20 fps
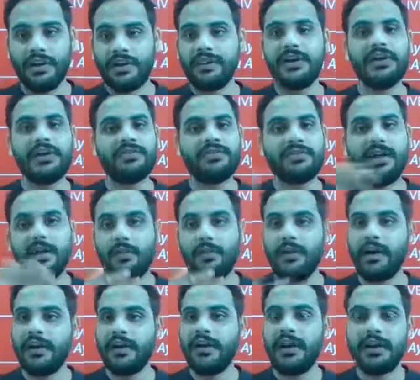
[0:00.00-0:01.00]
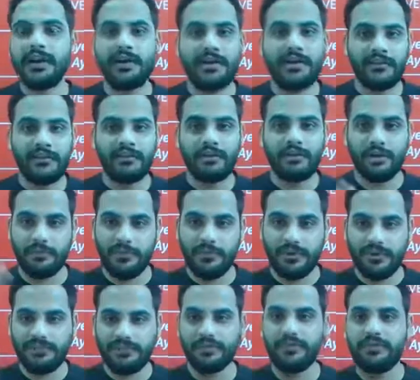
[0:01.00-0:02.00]
That is why quadrilateral has not been
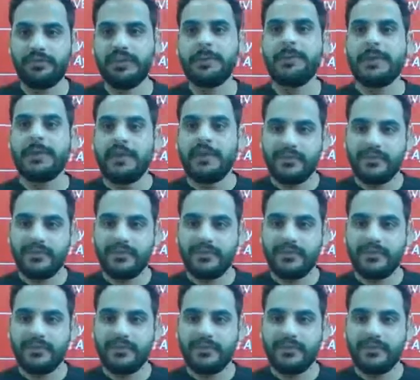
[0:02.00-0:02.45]
removed.